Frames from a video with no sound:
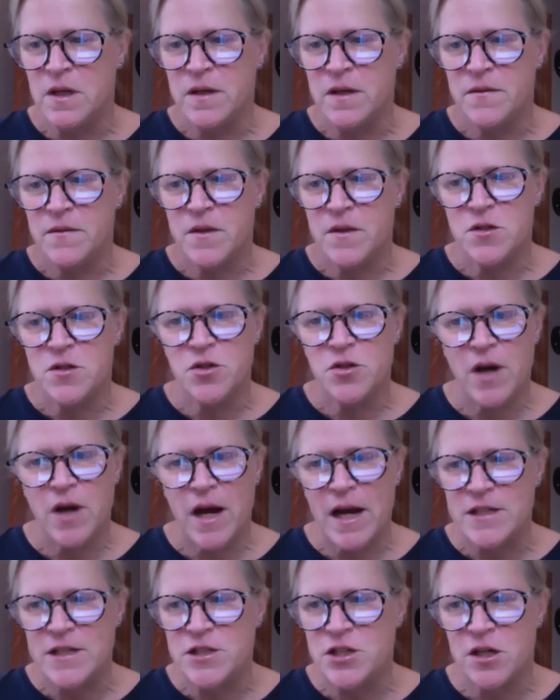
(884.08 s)
the
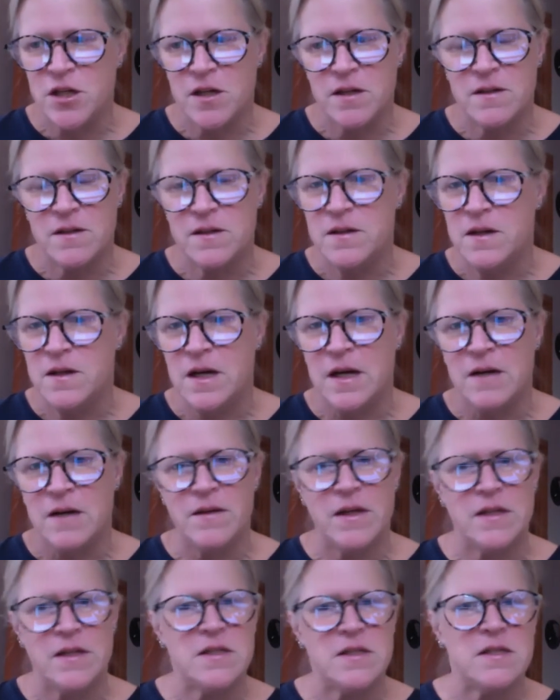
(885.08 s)
tragic uh,
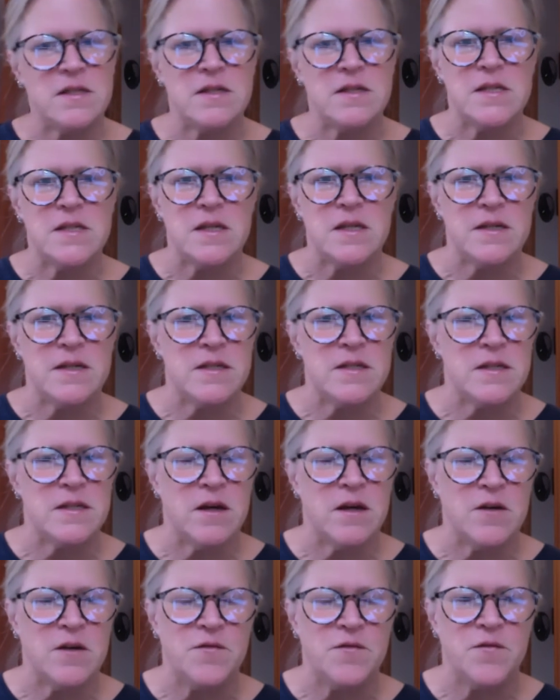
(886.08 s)
instances
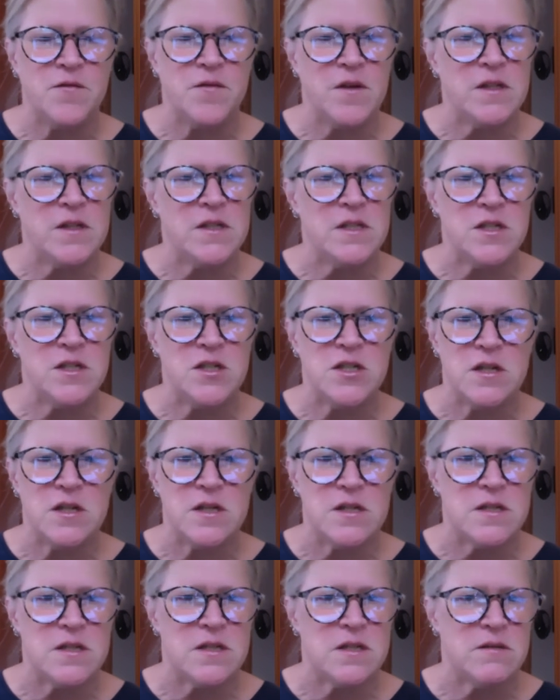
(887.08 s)
of
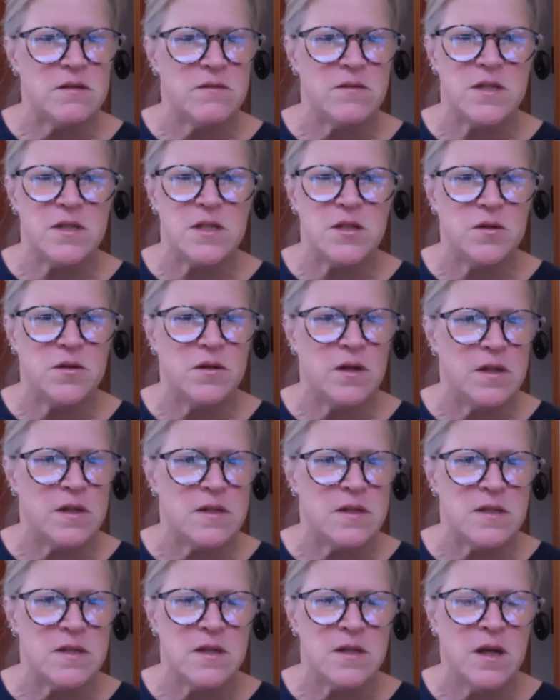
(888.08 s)
Indigenous
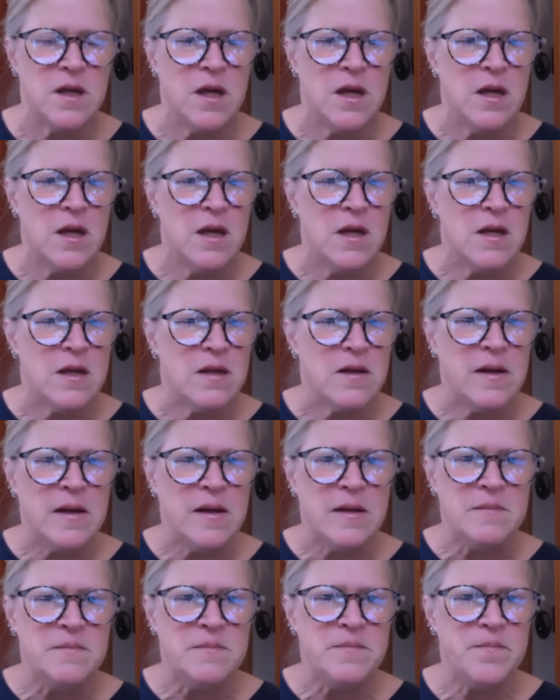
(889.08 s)
students
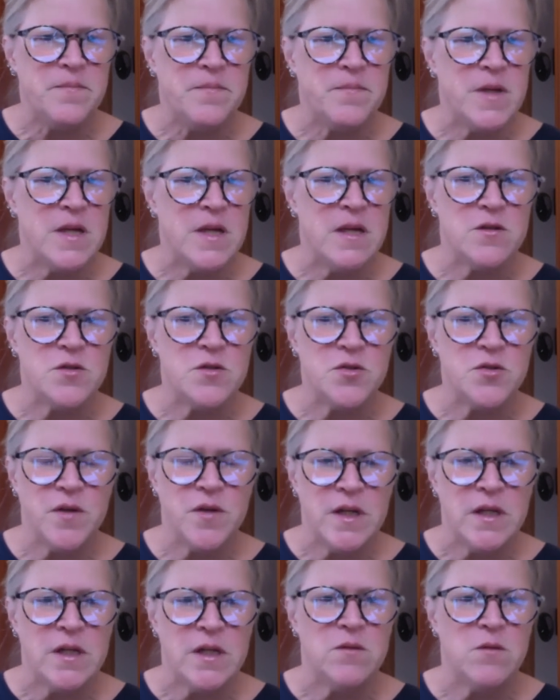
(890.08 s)
um, being
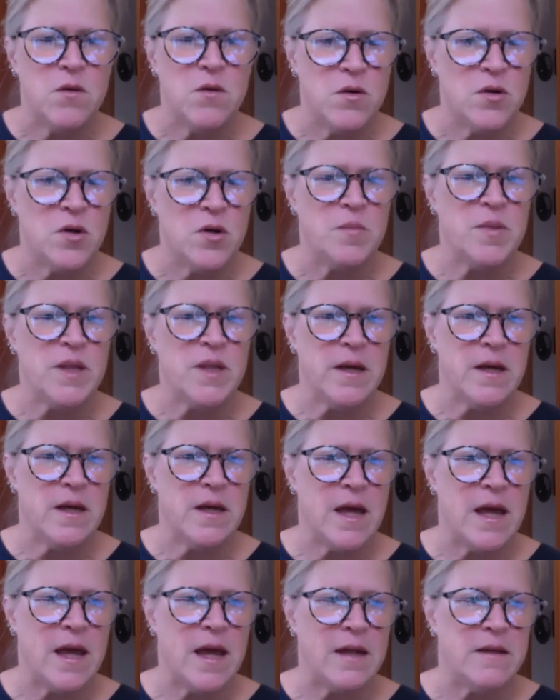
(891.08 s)
treated horribly
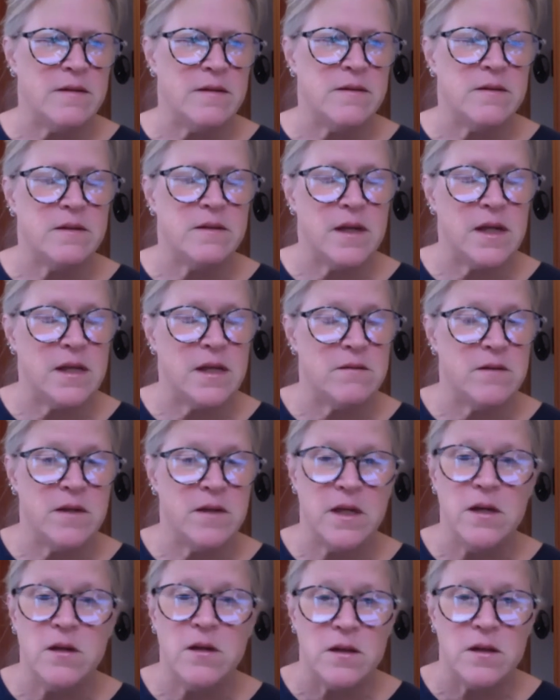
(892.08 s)
and, and
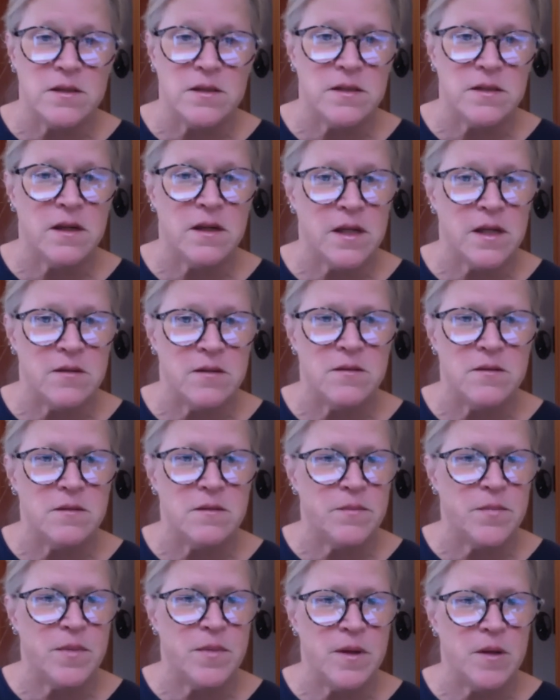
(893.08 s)
killed and
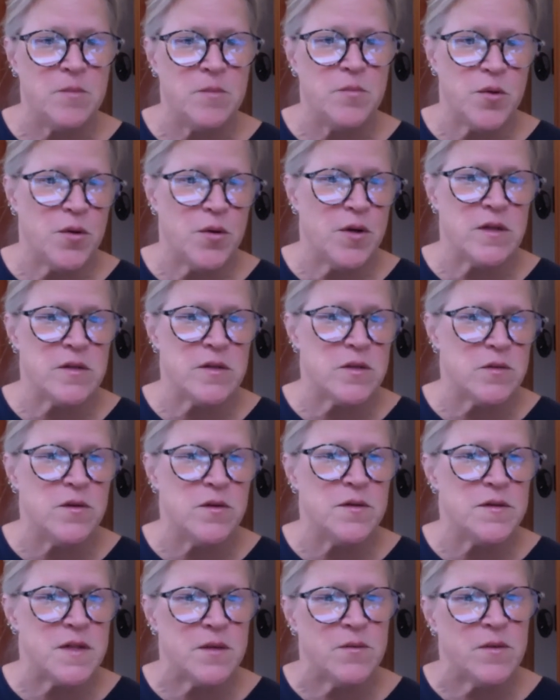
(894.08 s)
in boarding
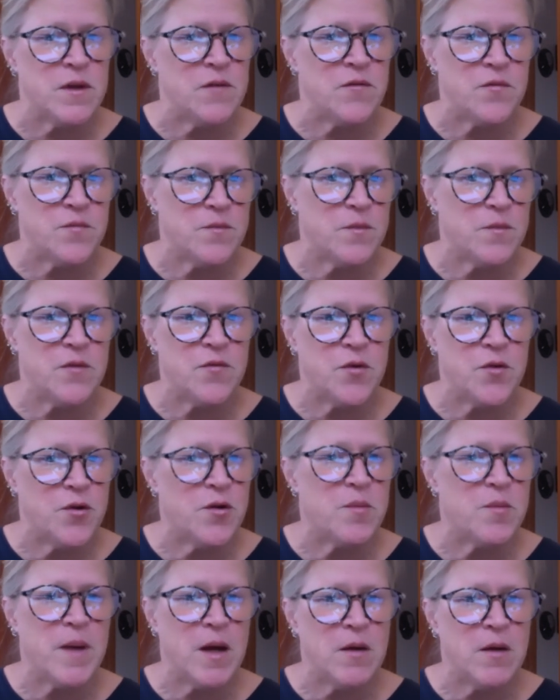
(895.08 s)
schools that we've, we've
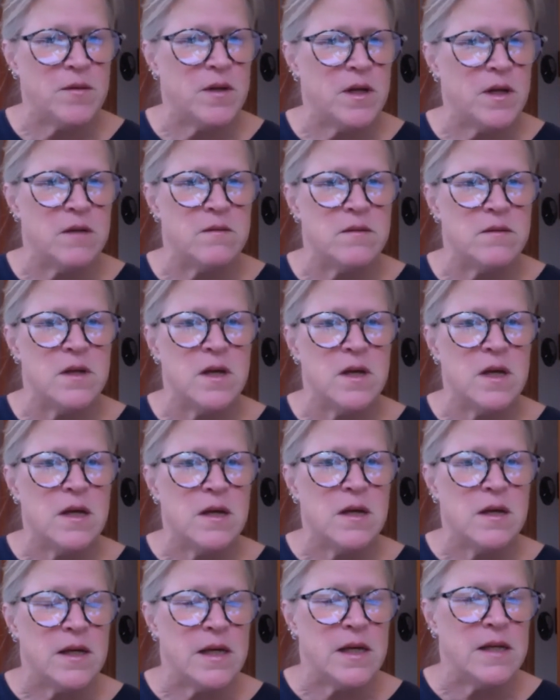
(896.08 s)
heard about in,
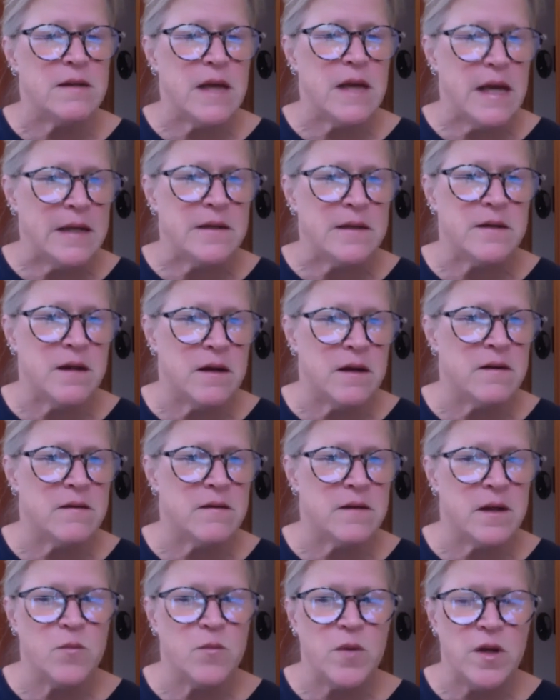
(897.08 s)
in Canada.
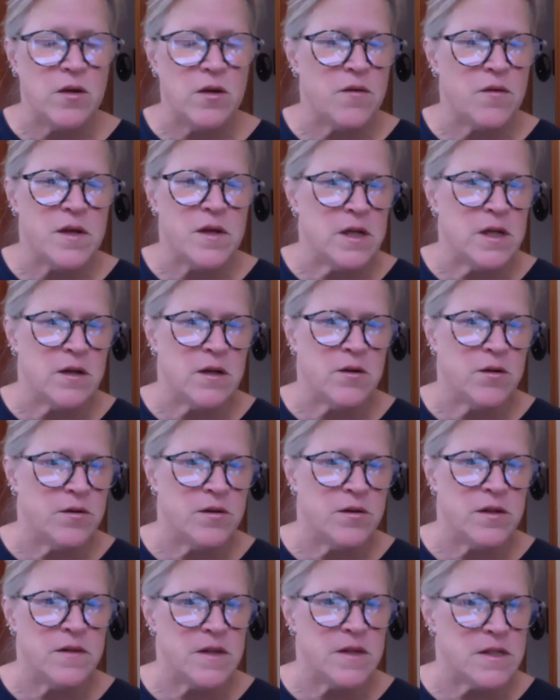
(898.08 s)
And we know that it
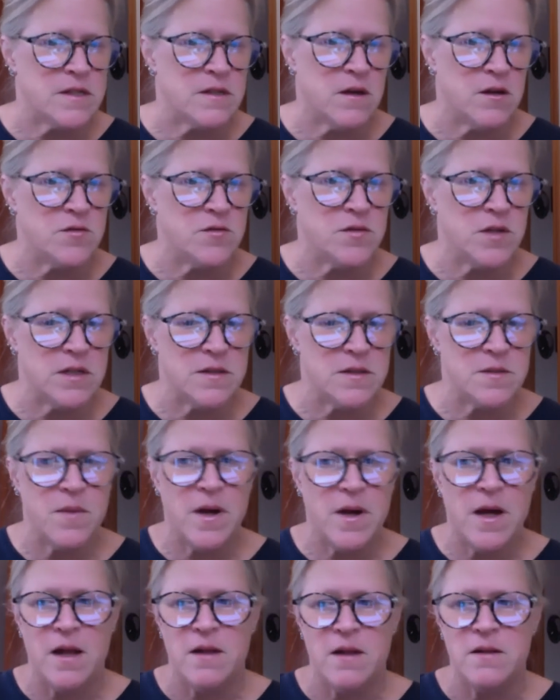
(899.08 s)
occurred in this country as
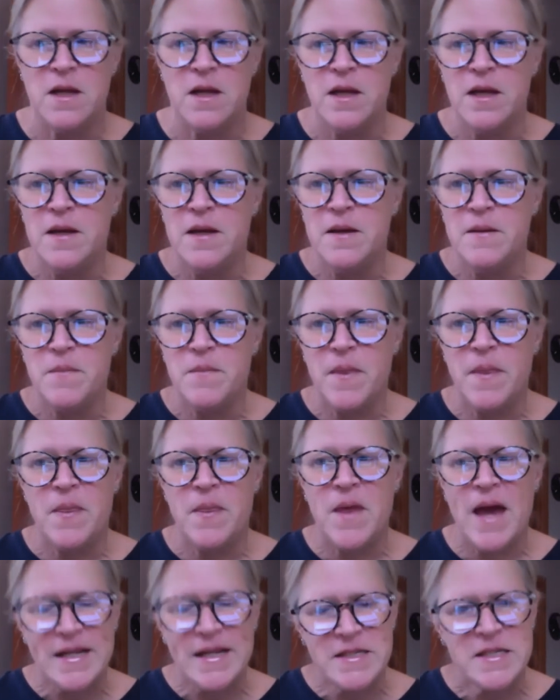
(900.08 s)
well
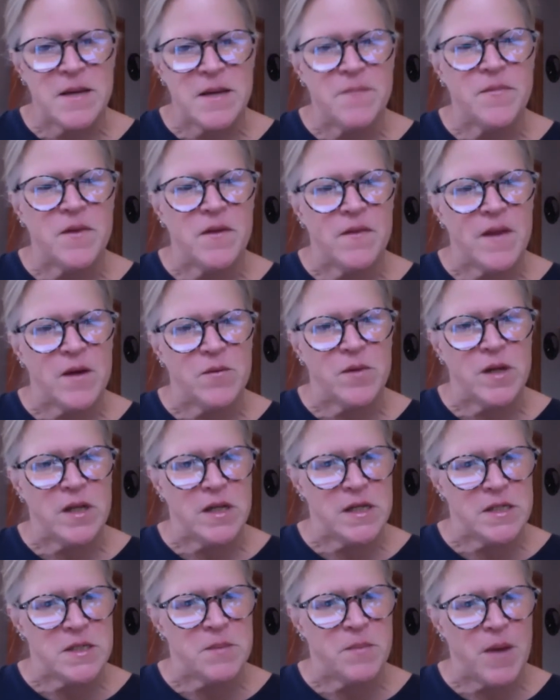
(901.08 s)
that's something that we
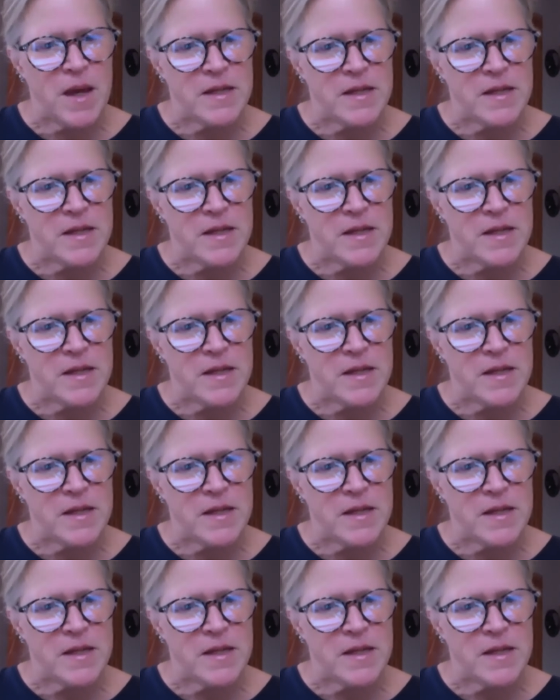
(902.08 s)
need to pay